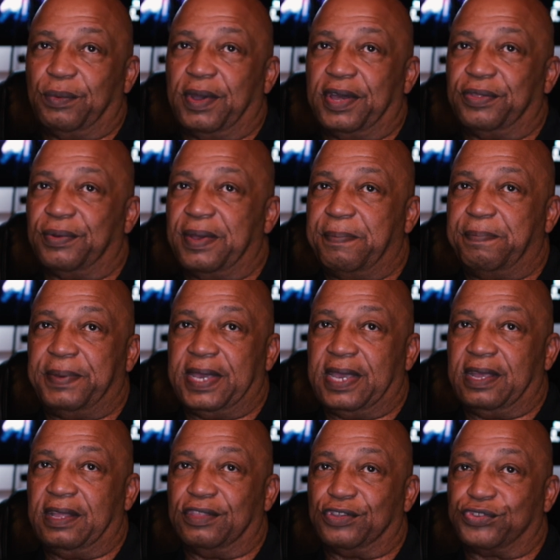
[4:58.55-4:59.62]
whether it
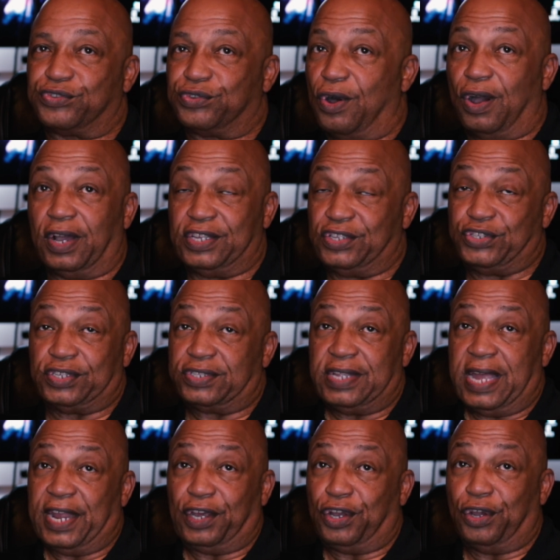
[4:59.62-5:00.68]
be the song is just
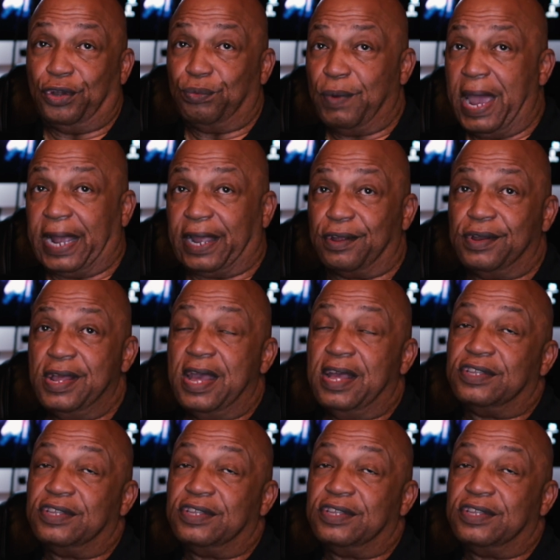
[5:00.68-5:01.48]
not a good record.